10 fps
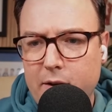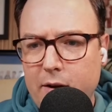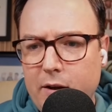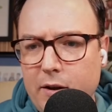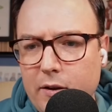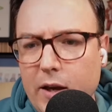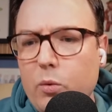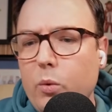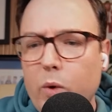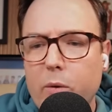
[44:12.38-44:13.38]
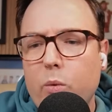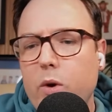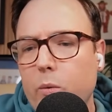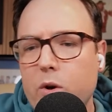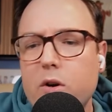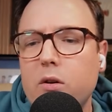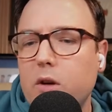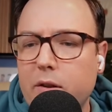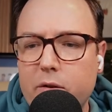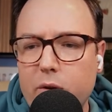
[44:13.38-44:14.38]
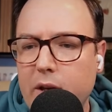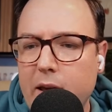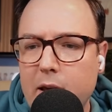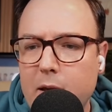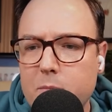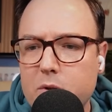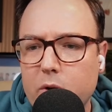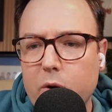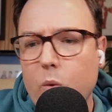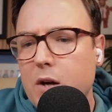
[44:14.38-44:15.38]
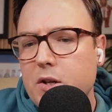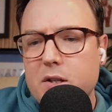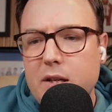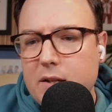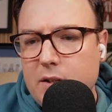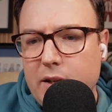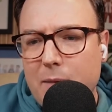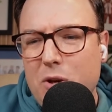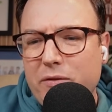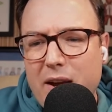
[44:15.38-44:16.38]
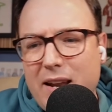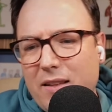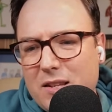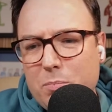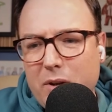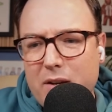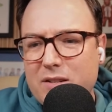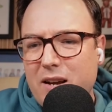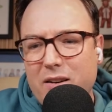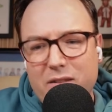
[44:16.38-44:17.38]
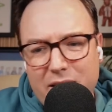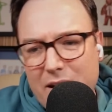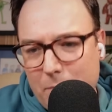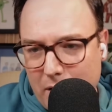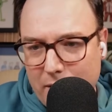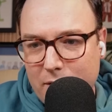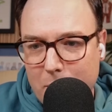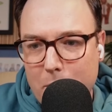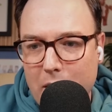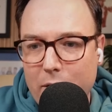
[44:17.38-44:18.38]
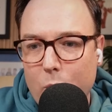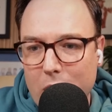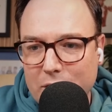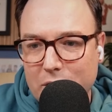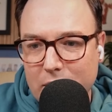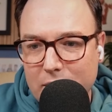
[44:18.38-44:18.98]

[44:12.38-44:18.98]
When you're looking through the games or you're watching a TNT game, you find out this player's out. You're like, I'm not even going to bother watching it.